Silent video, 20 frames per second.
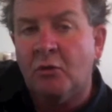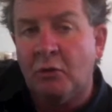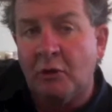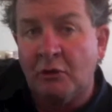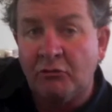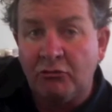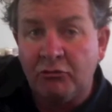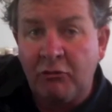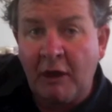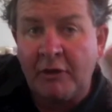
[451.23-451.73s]

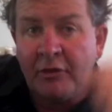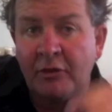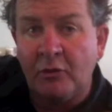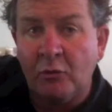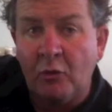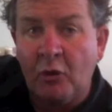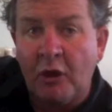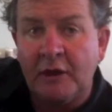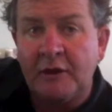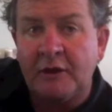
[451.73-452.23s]
We run the
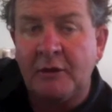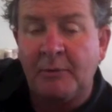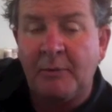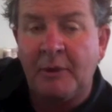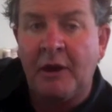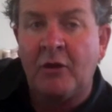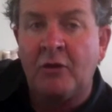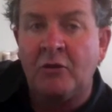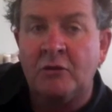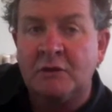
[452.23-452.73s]
wine to
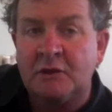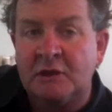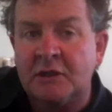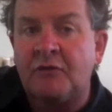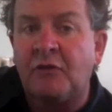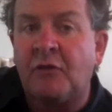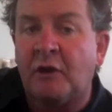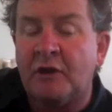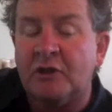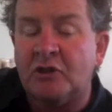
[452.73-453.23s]
barrels,
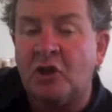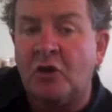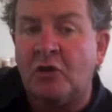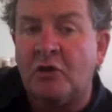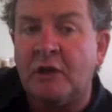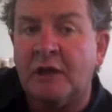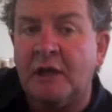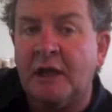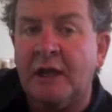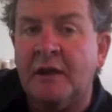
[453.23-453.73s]
because French
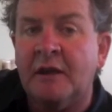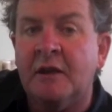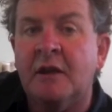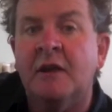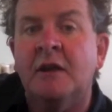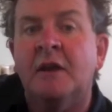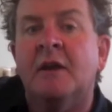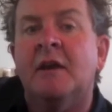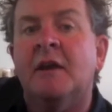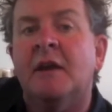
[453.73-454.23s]
oak again,
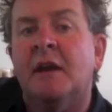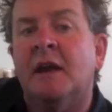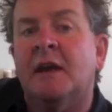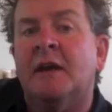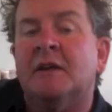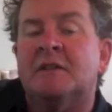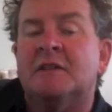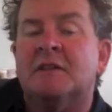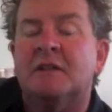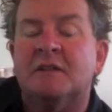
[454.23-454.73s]

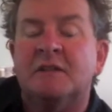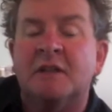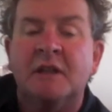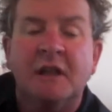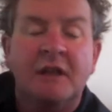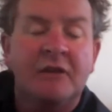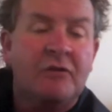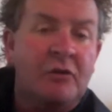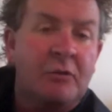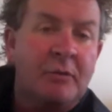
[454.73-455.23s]
and it sits in
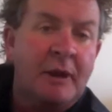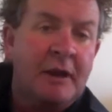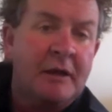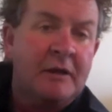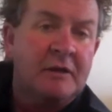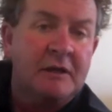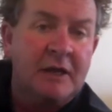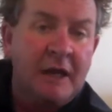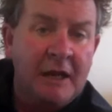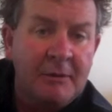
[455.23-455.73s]
there for
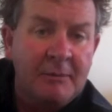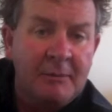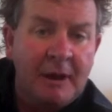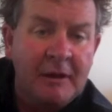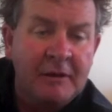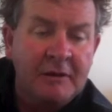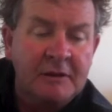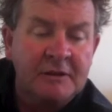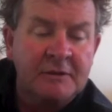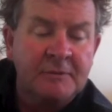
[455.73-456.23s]
about 10
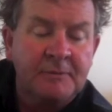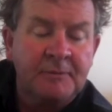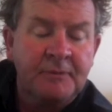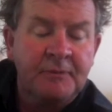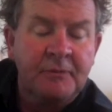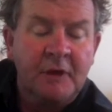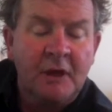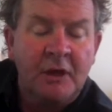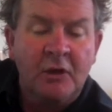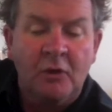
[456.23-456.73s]
months.
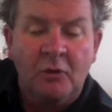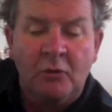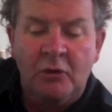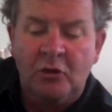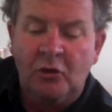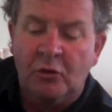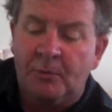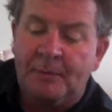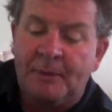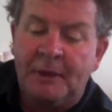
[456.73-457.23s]
We
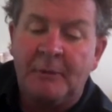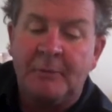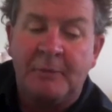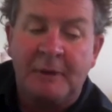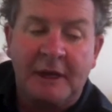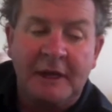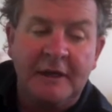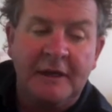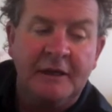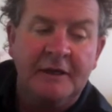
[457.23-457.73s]
do a big
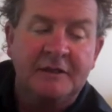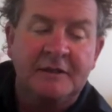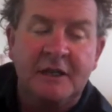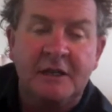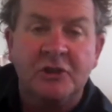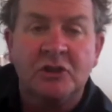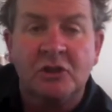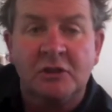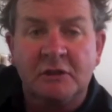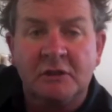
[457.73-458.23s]
blending
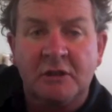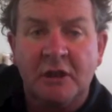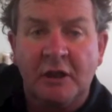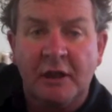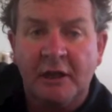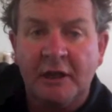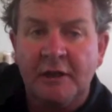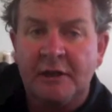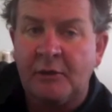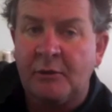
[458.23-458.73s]
session, so
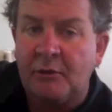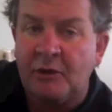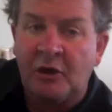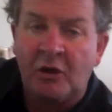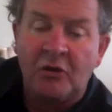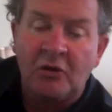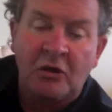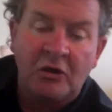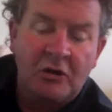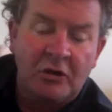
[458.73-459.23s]
anything we
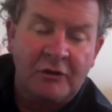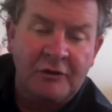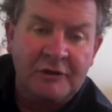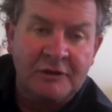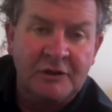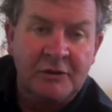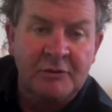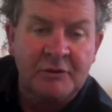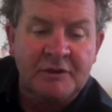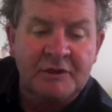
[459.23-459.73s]
don't like,
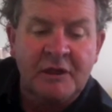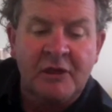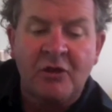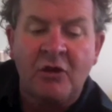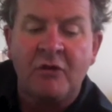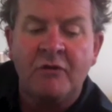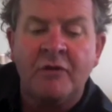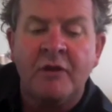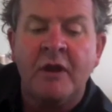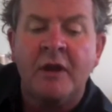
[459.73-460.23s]
obviously we sell
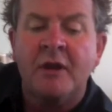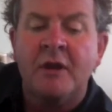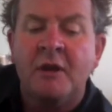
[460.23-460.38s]
off.